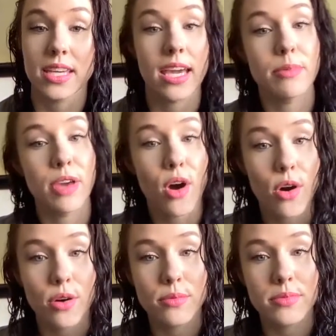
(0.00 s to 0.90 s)
KB
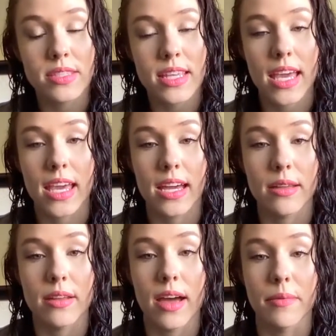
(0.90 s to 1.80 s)
Homes and